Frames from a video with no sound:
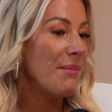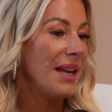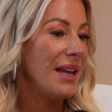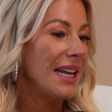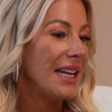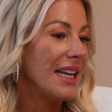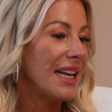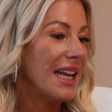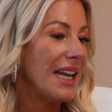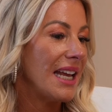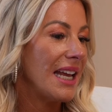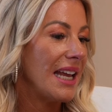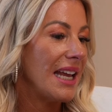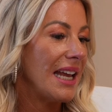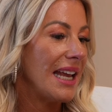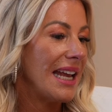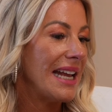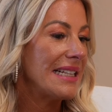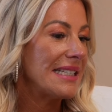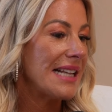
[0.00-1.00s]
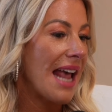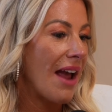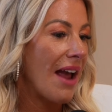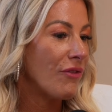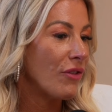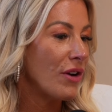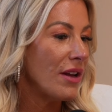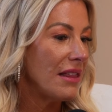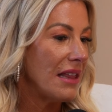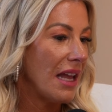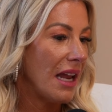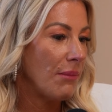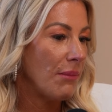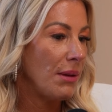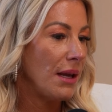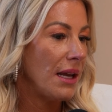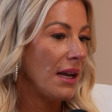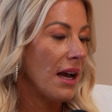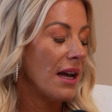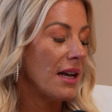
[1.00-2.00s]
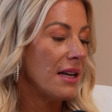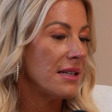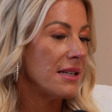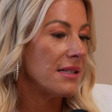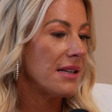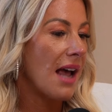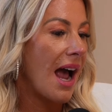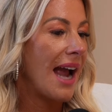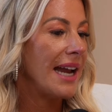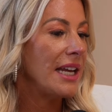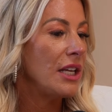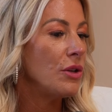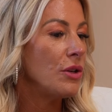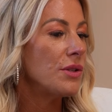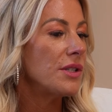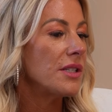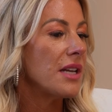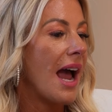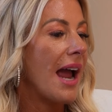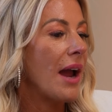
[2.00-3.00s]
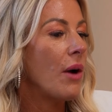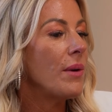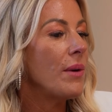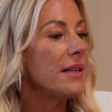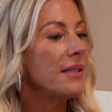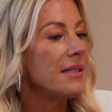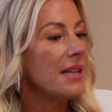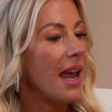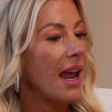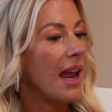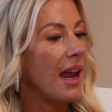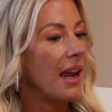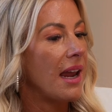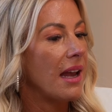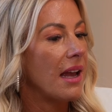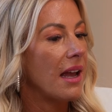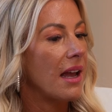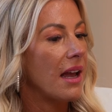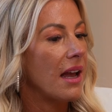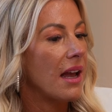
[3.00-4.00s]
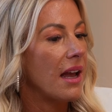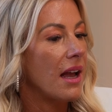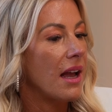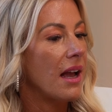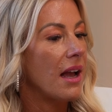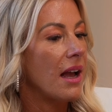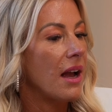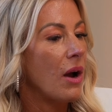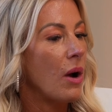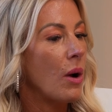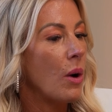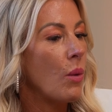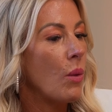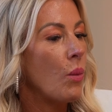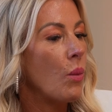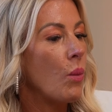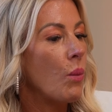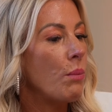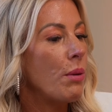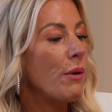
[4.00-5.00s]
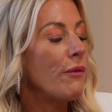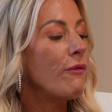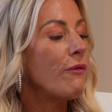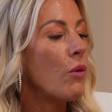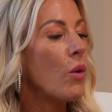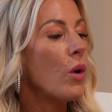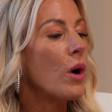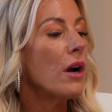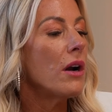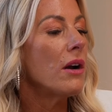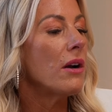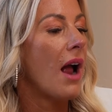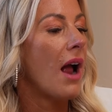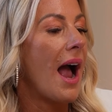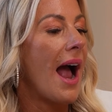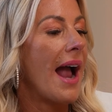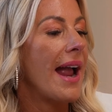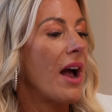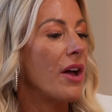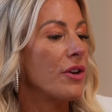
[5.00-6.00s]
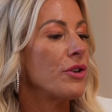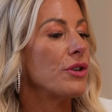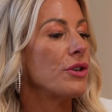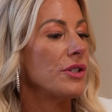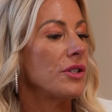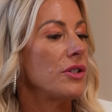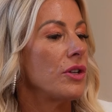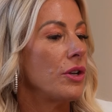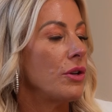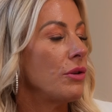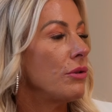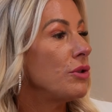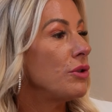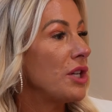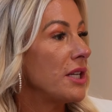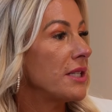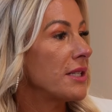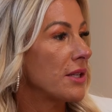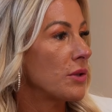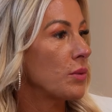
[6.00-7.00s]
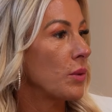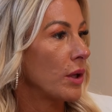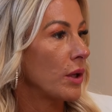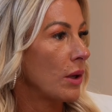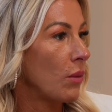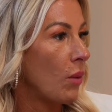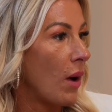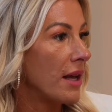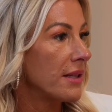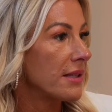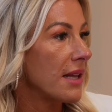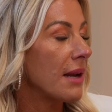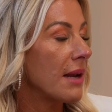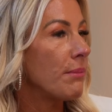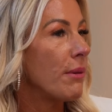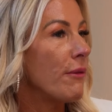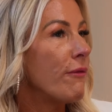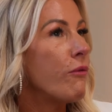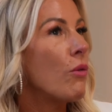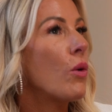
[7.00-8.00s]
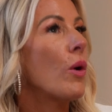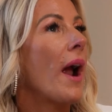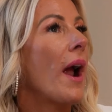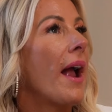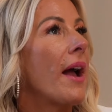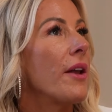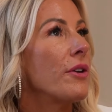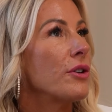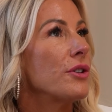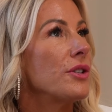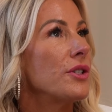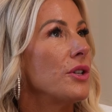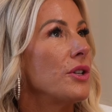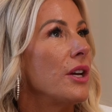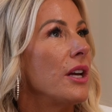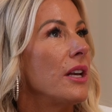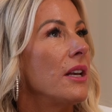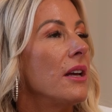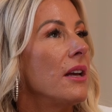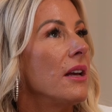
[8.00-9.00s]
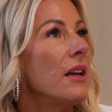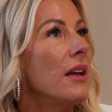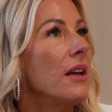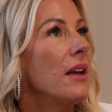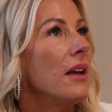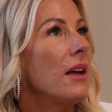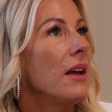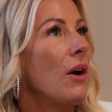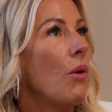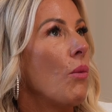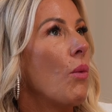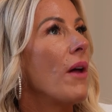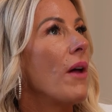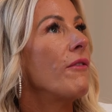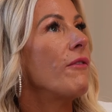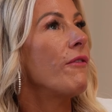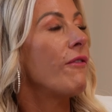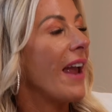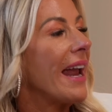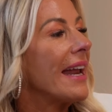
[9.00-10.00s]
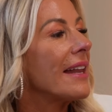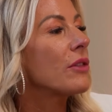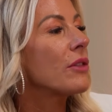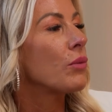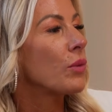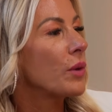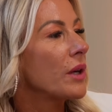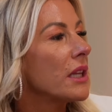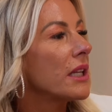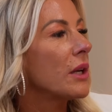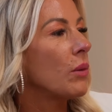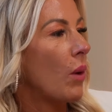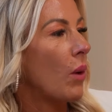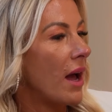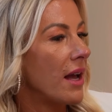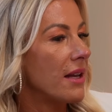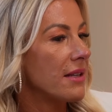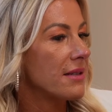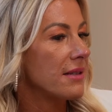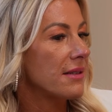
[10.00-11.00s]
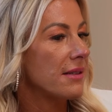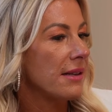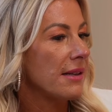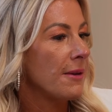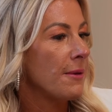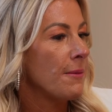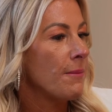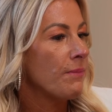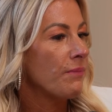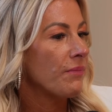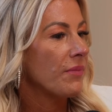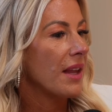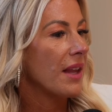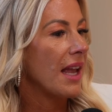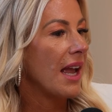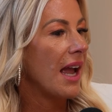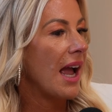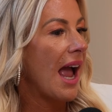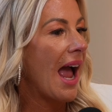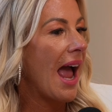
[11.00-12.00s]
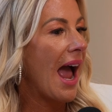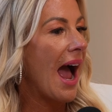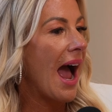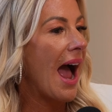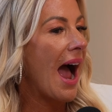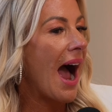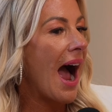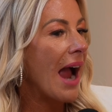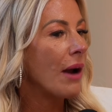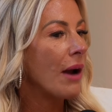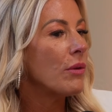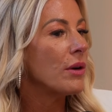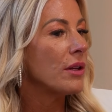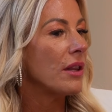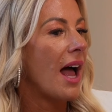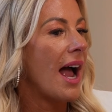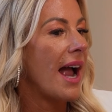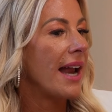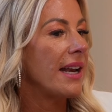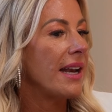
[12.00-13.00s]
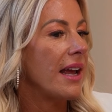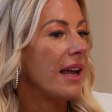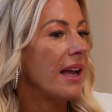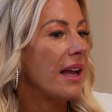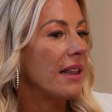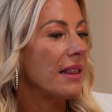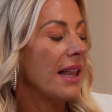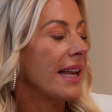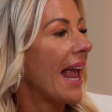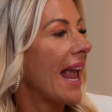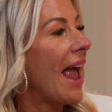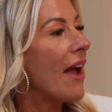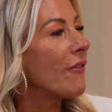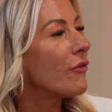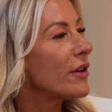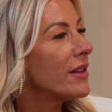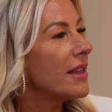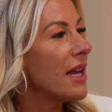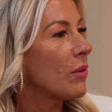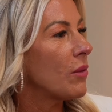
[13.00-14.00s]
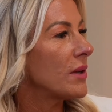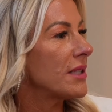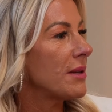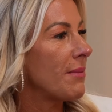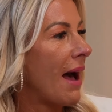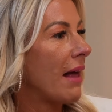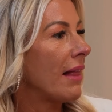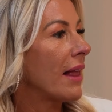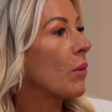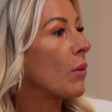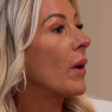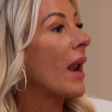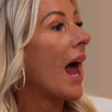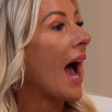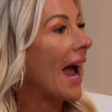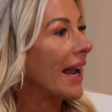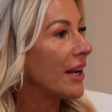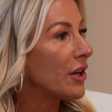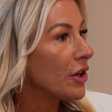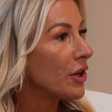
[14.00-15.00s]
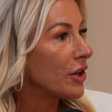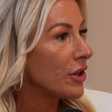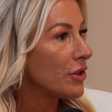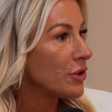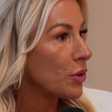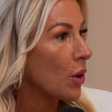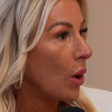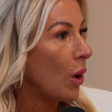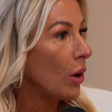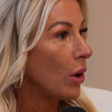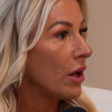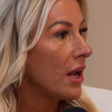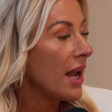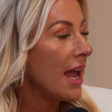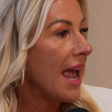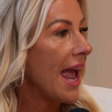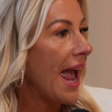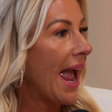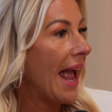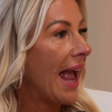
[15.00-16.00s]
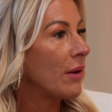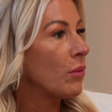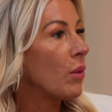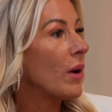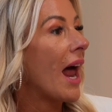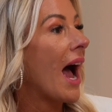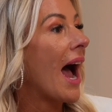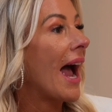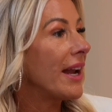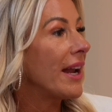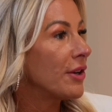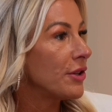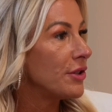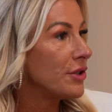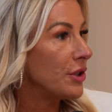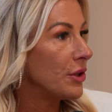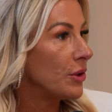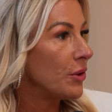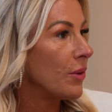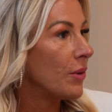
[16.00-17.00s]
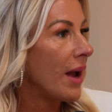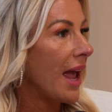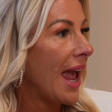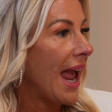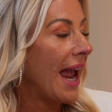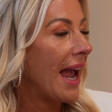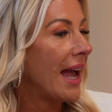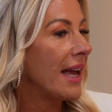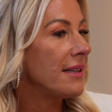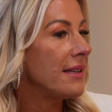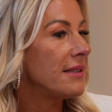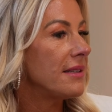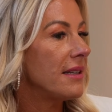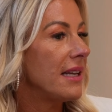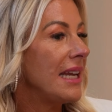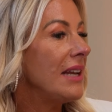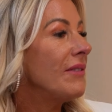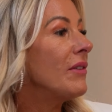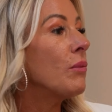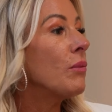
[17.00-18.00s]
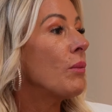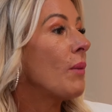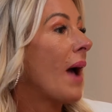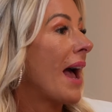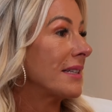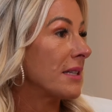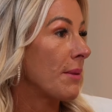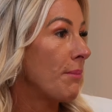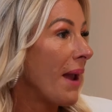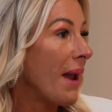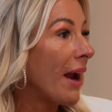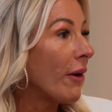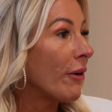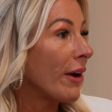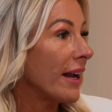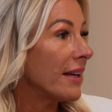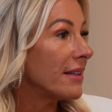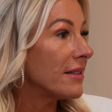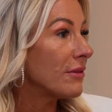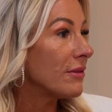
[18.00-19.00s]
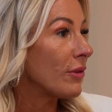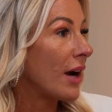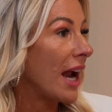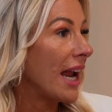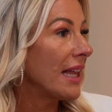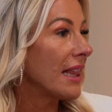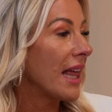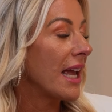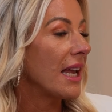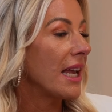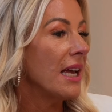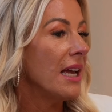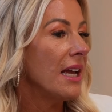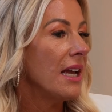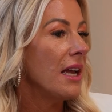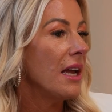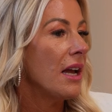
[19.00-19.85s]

I mean, it's everything, because I always say, before I understood who Jesus really was, like before I understood what faith really was, I relied, like everything was about like what I could control and what I could do. And even as a parent, right? Like